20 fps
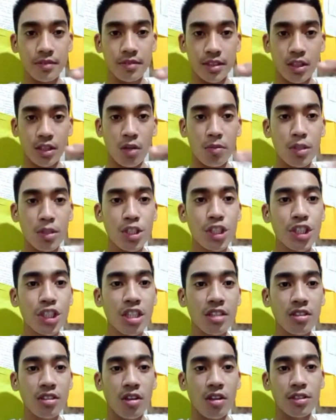
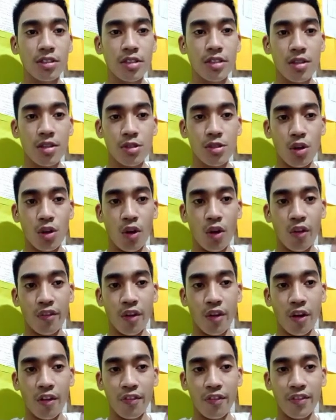commercial contracts
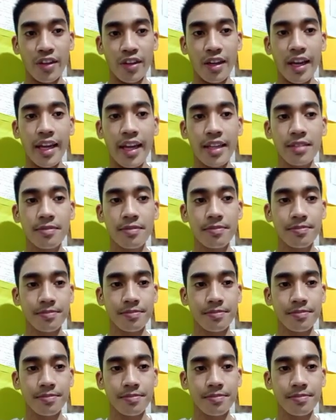of overland